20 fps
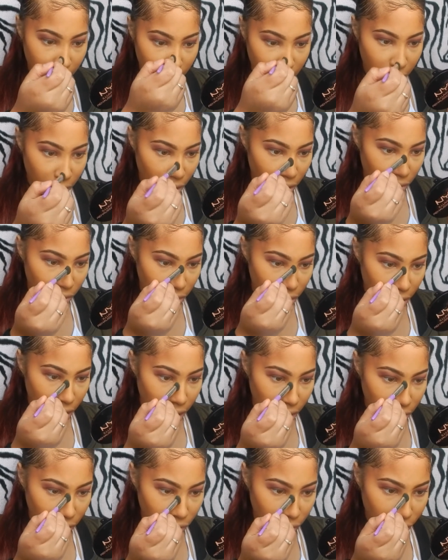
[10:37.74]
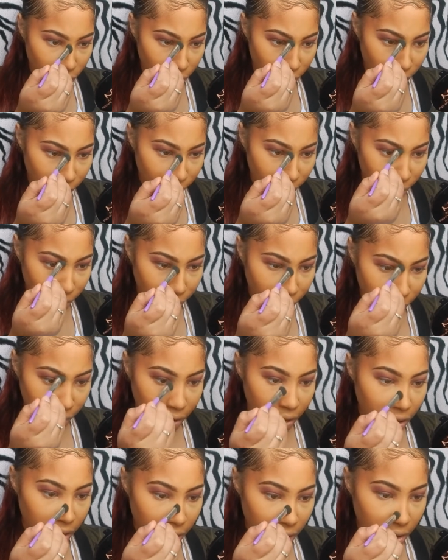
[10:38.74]
nose contour.
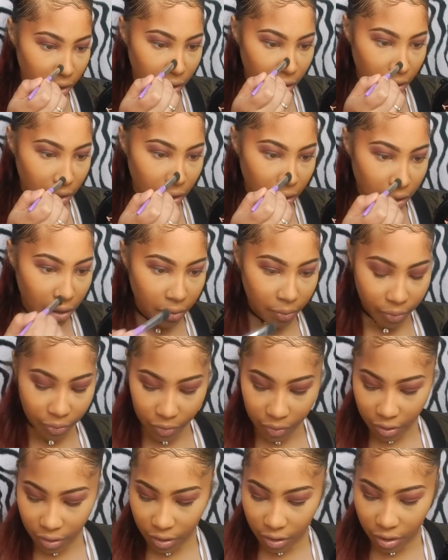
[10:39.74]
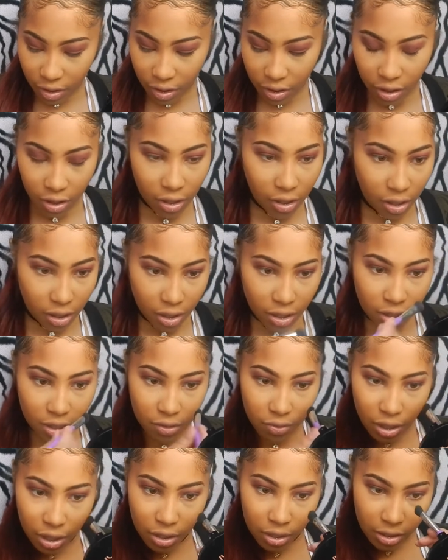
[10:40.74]
It's
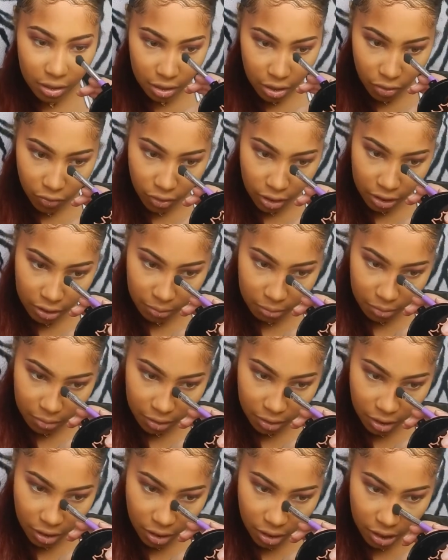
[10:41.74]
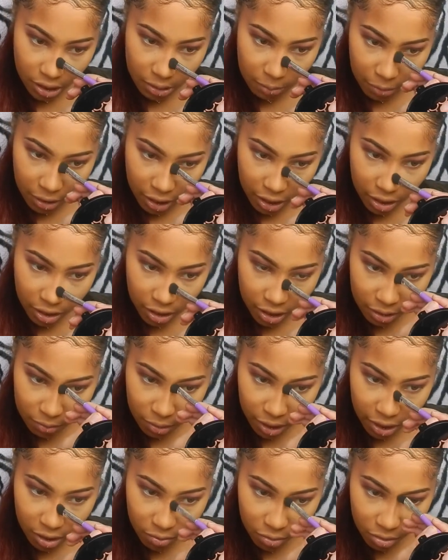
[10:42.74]
very
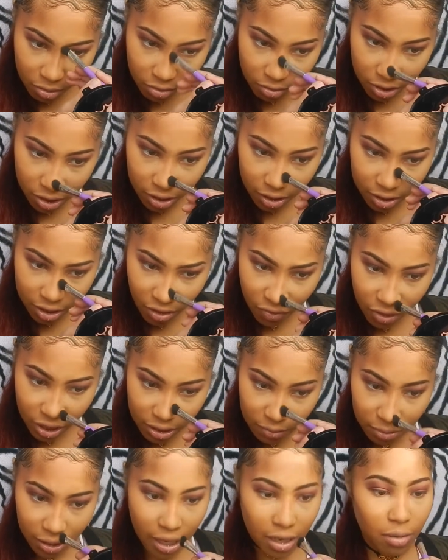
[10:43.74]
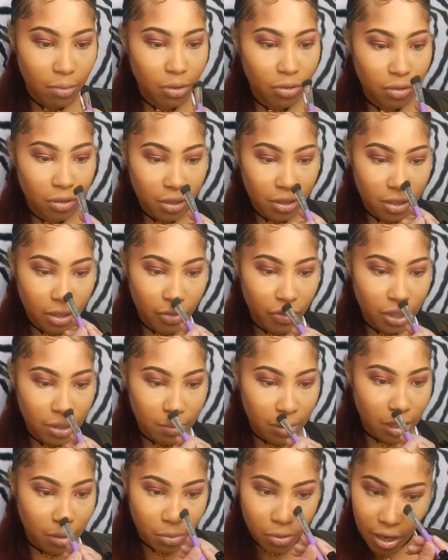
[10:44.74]
self-explainable. Is it self-explainable or
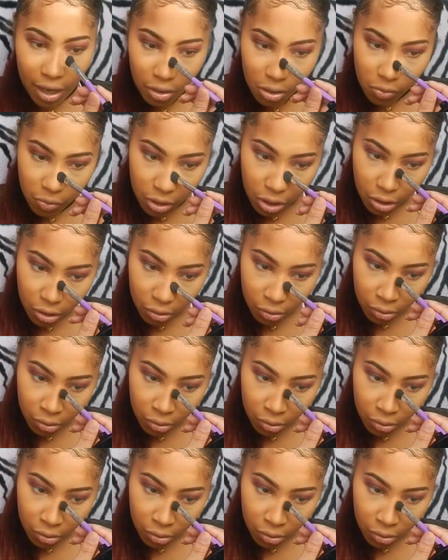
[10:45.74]
self-explainable? I don't even know.